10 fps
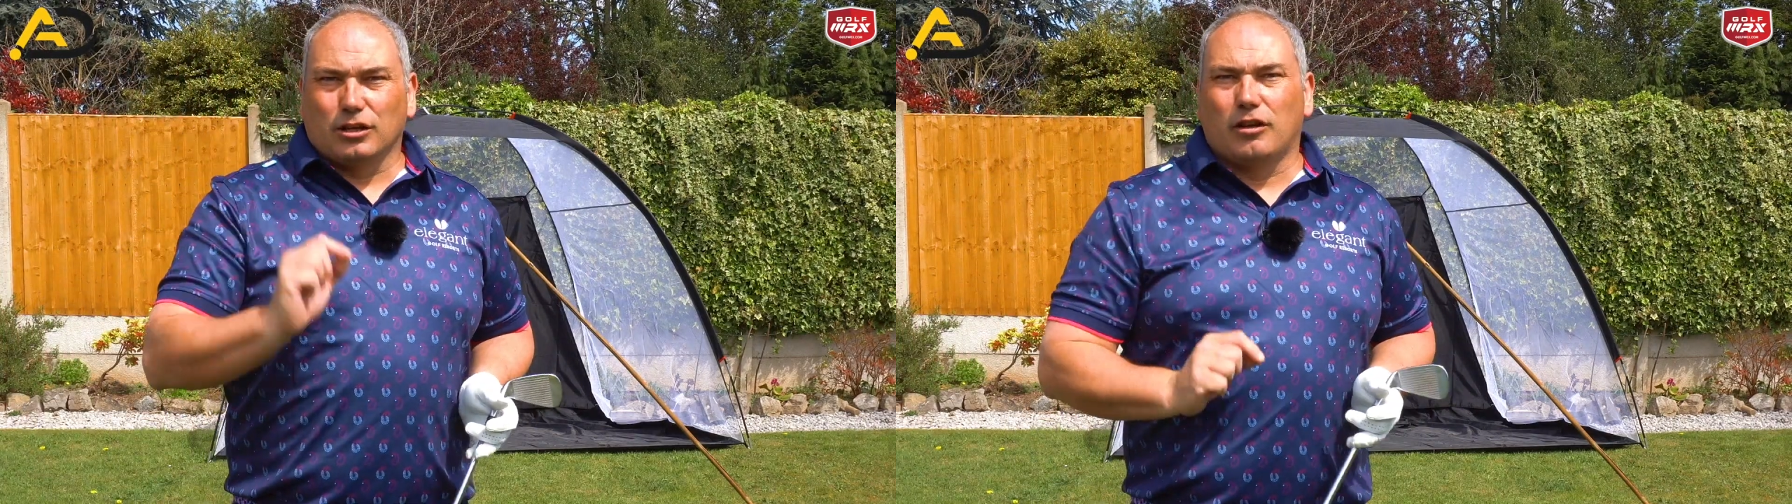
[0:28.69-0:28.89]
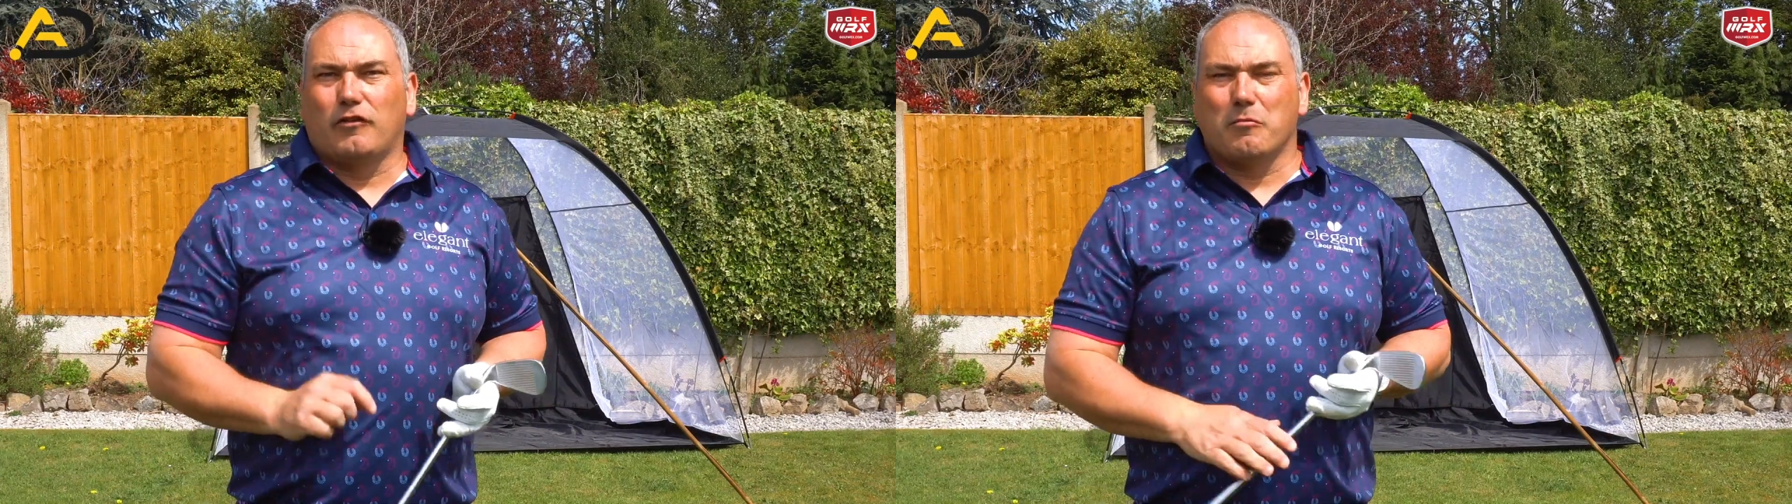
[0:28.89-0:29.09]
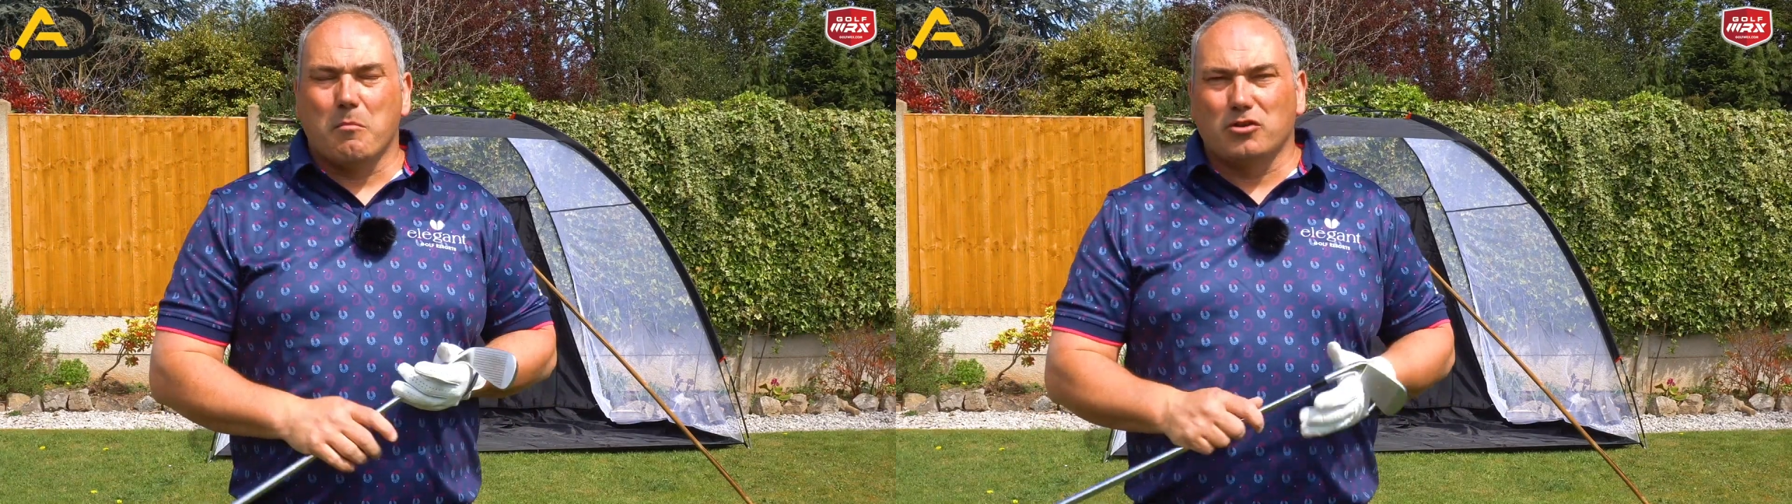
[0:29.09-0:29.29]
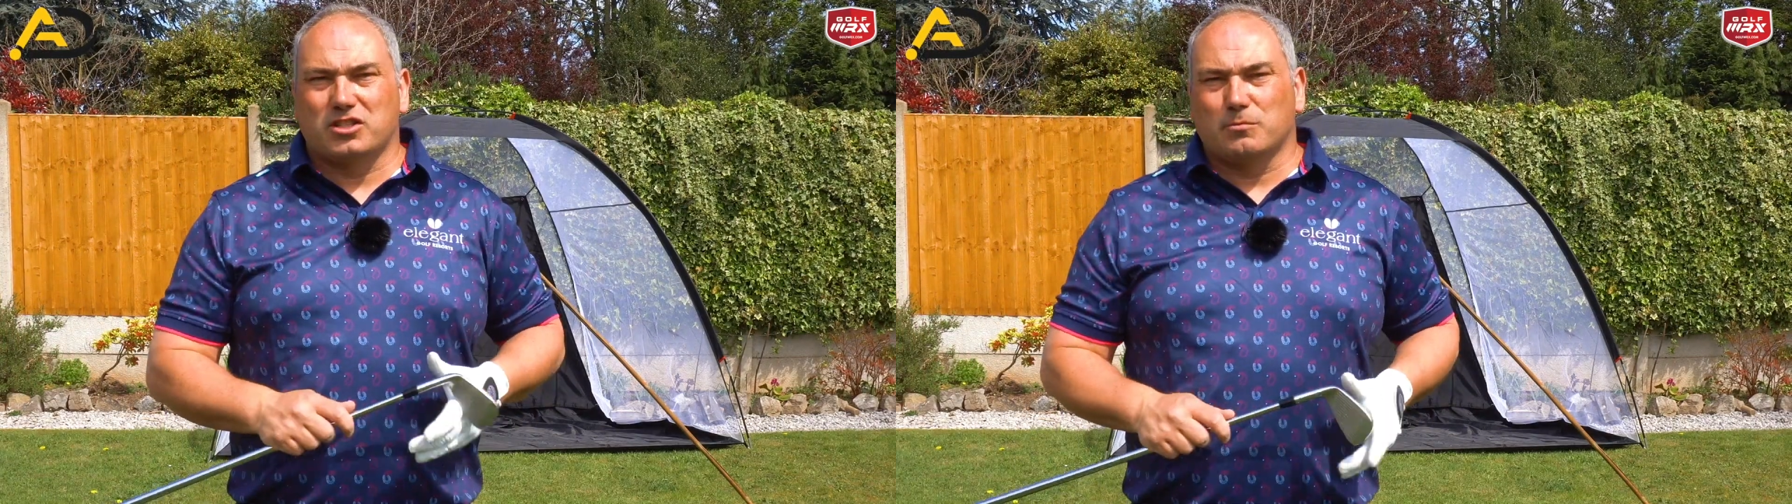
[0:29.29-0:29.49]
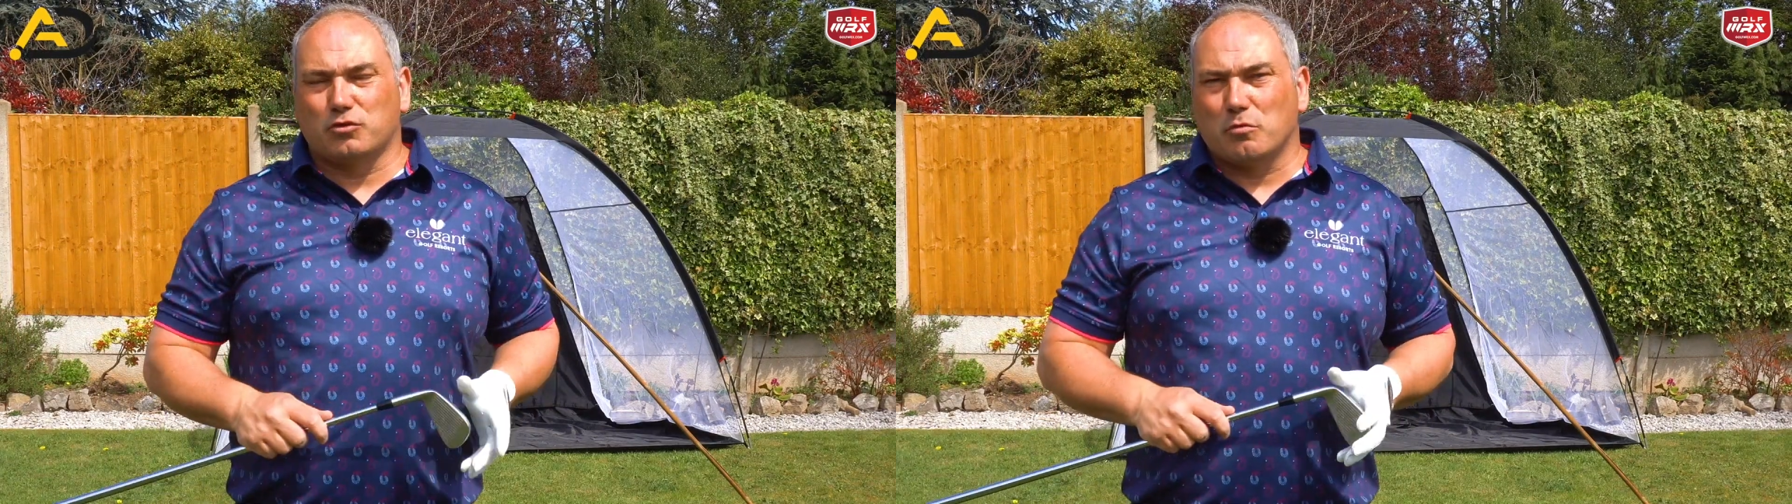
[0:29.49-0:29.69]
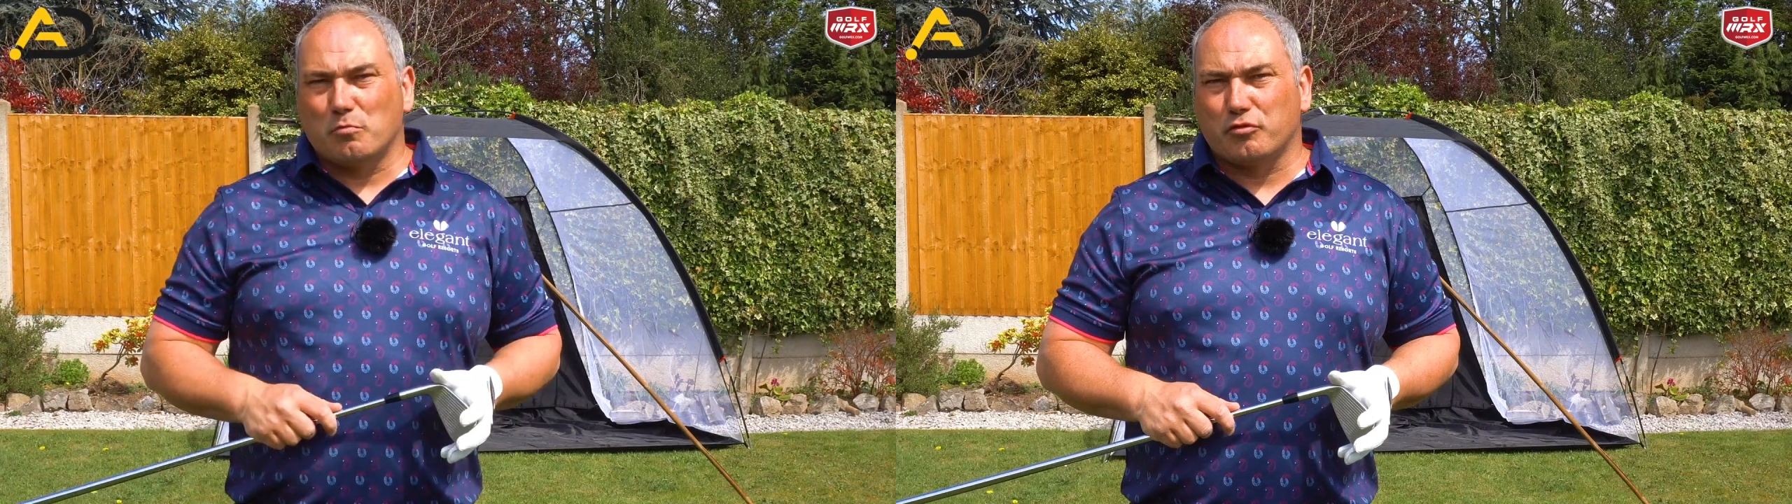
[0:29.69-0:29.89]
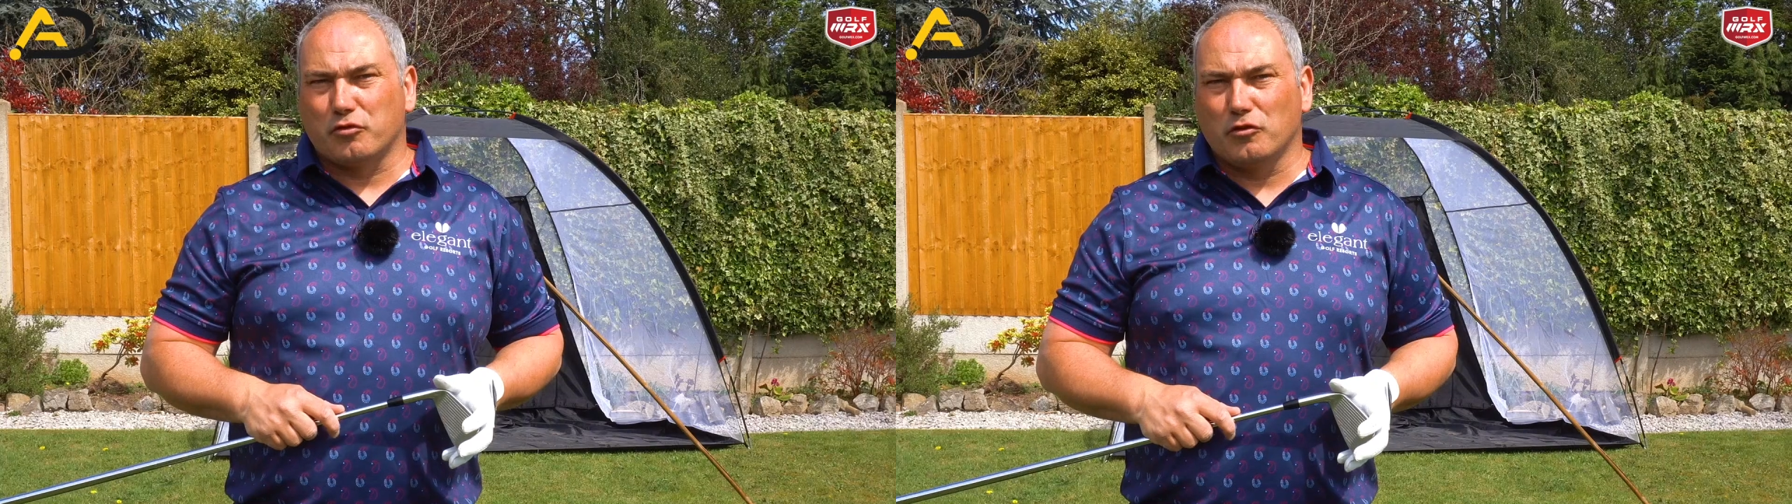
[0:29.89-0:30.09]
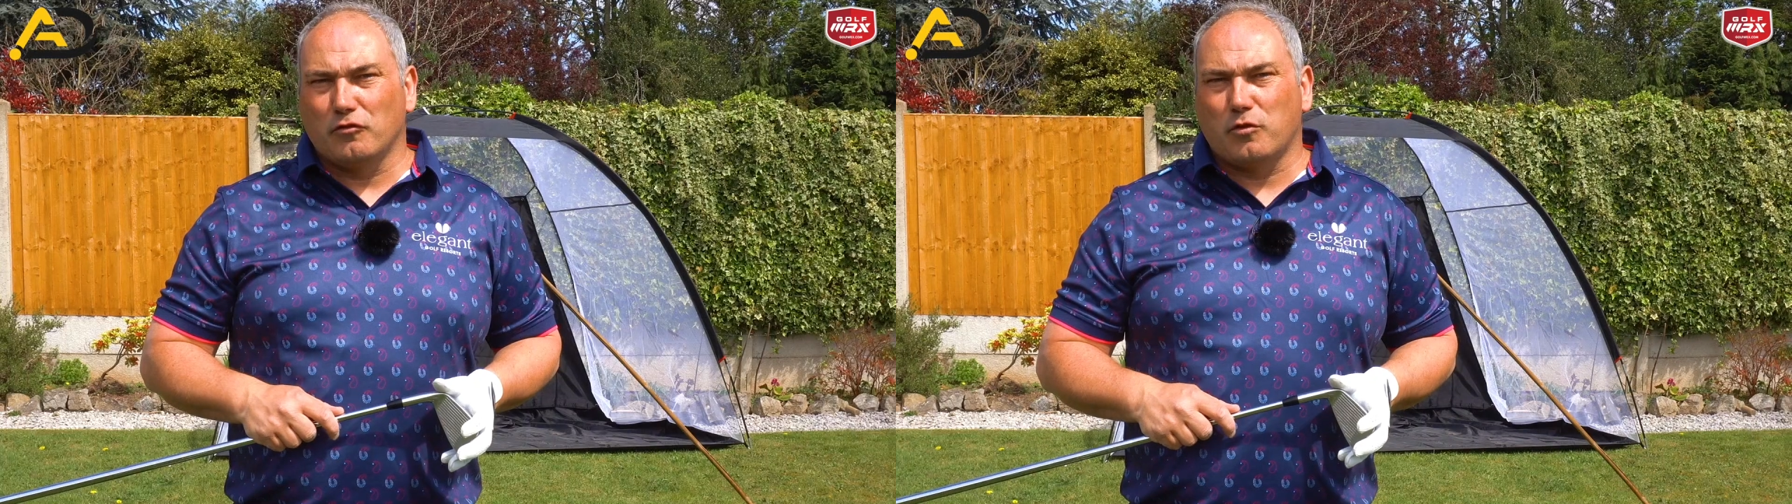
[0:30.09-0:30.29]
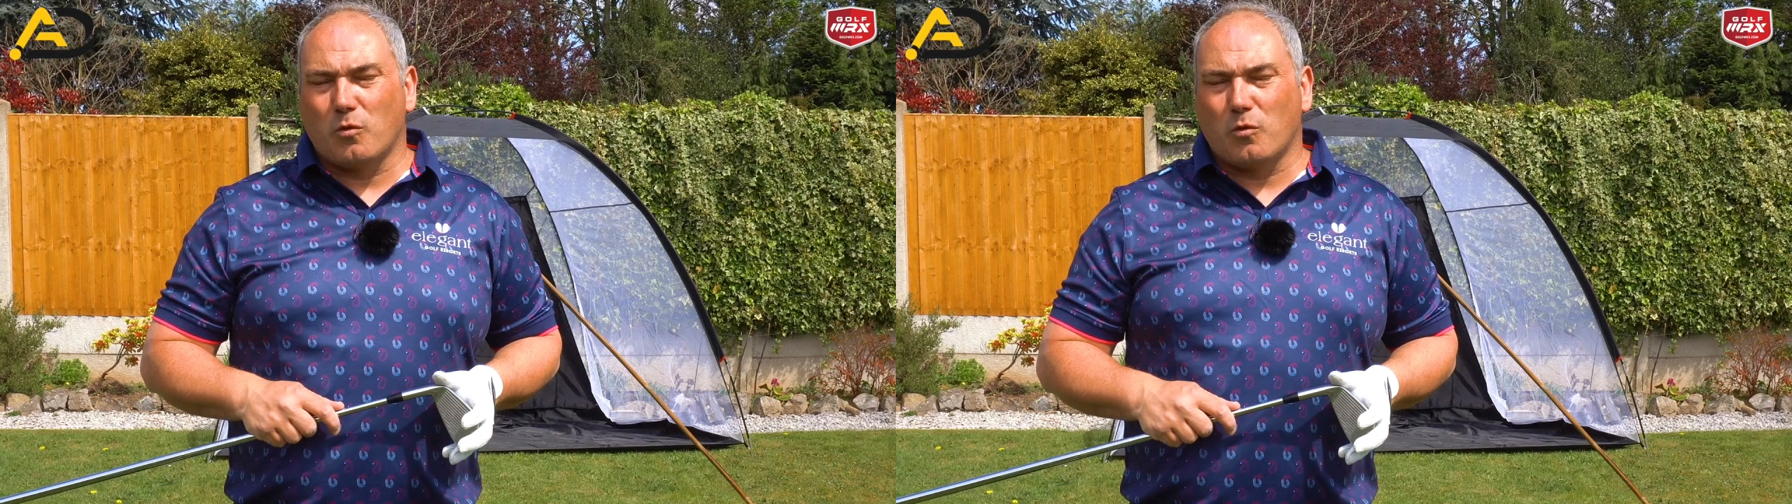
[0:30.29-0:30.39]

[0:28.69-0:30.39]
for most of them to improve the